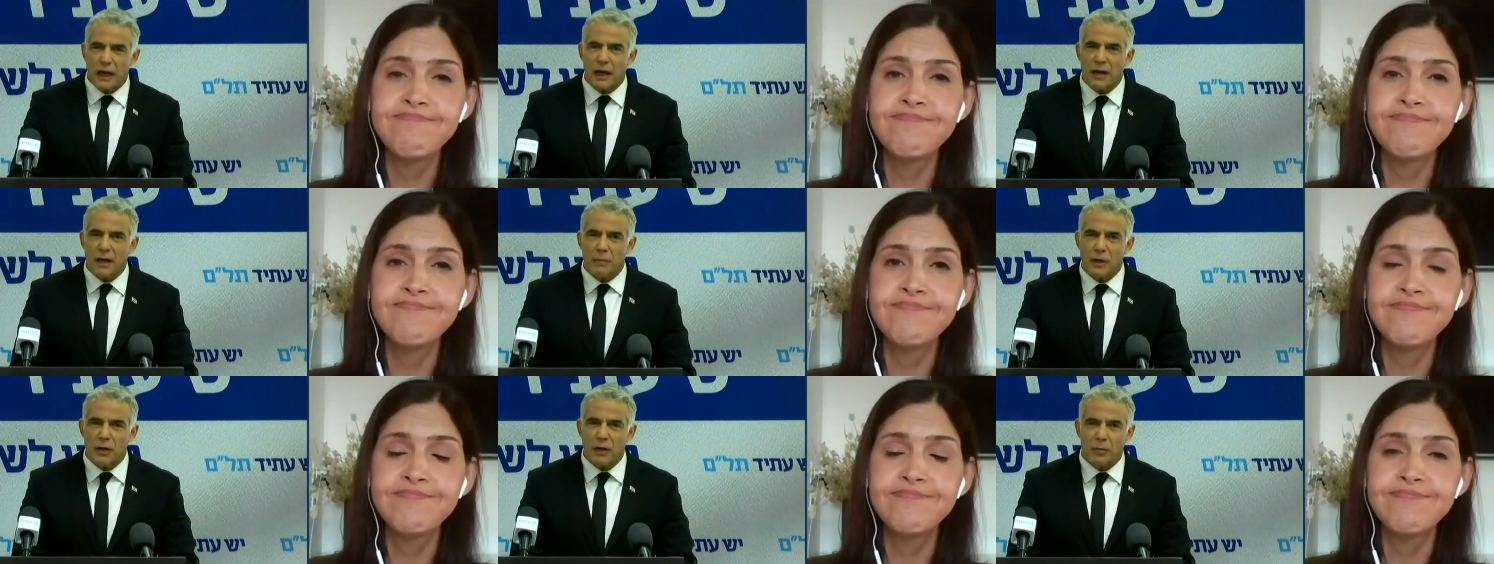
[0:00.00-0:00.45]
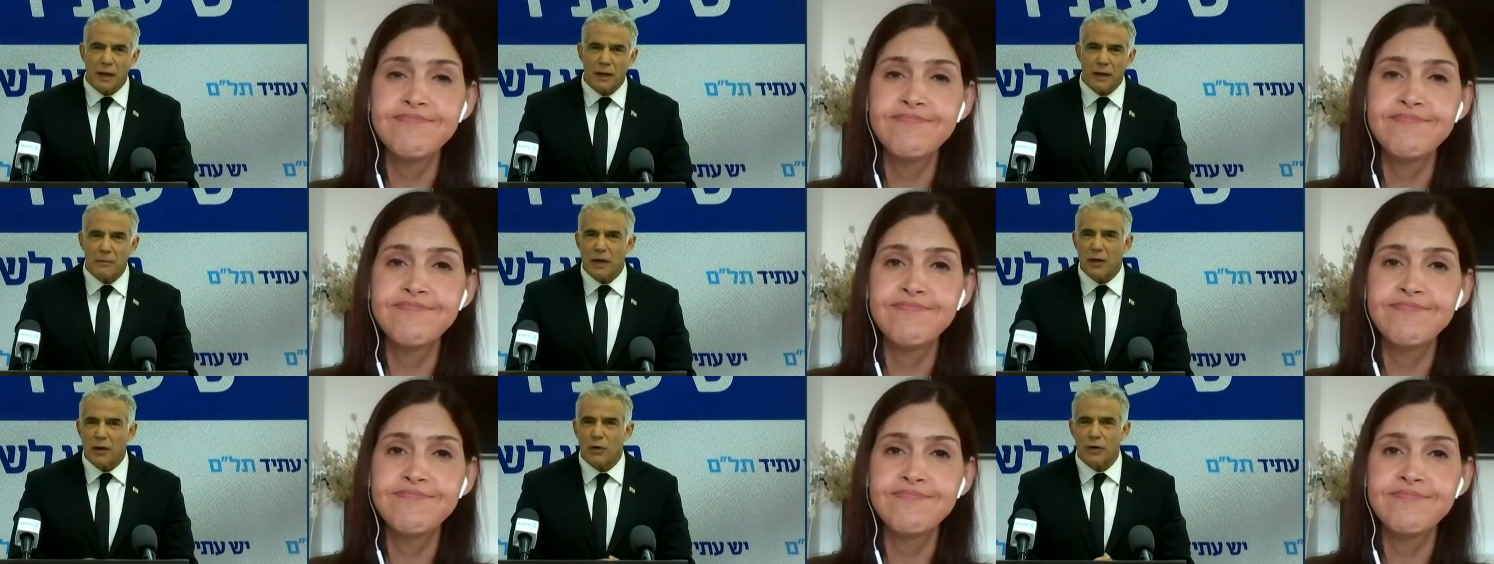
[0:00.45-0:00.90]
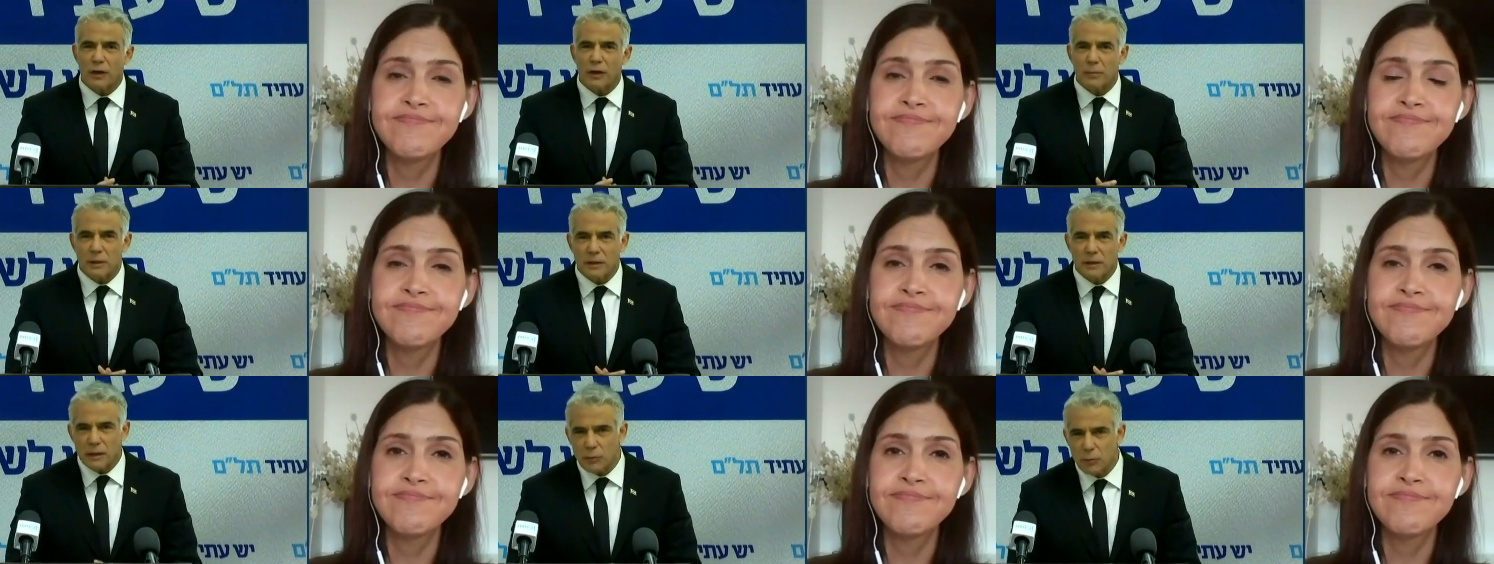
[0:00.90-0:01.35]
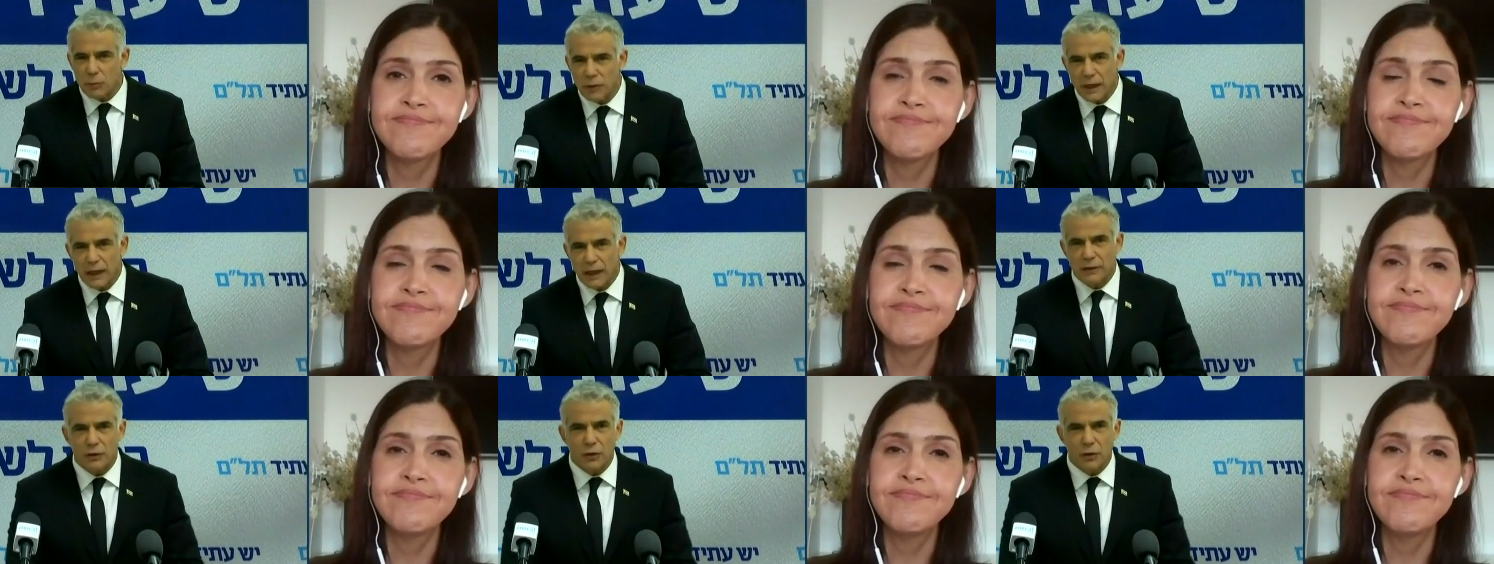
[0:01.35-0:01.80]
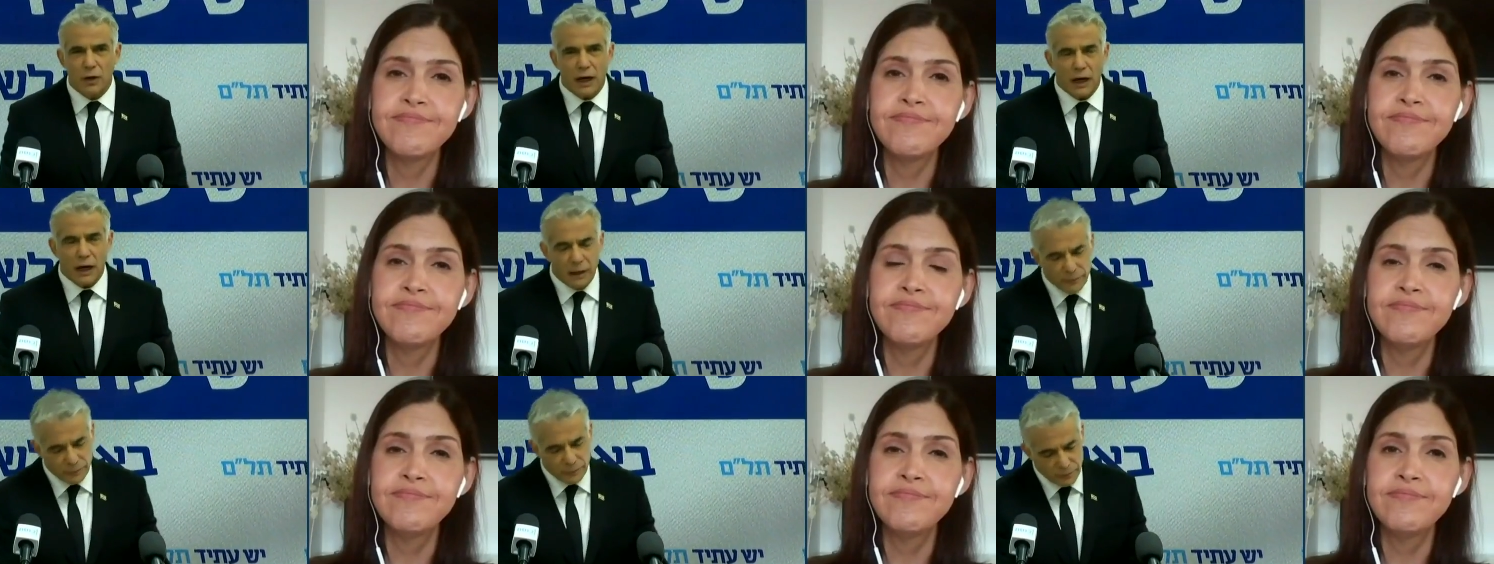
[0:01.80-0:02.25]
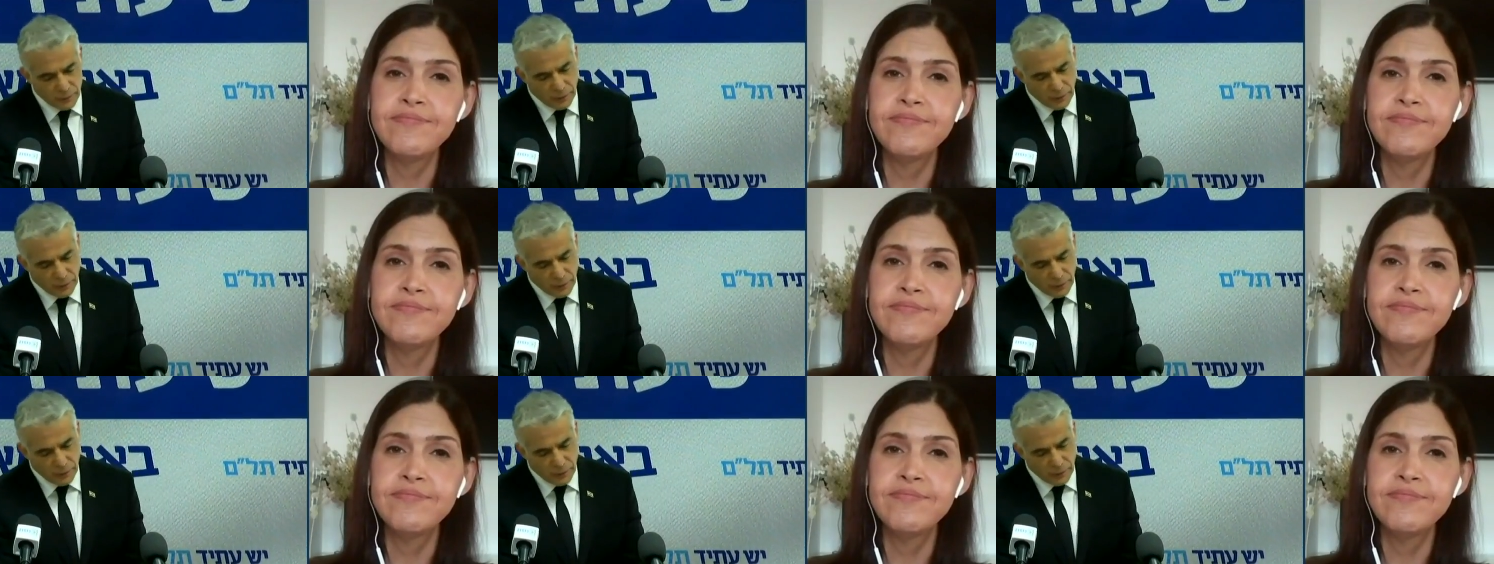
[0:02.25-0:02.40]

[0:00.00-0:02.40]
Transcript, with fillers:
Speaker 1: Do you think that Yesh Atid needs to have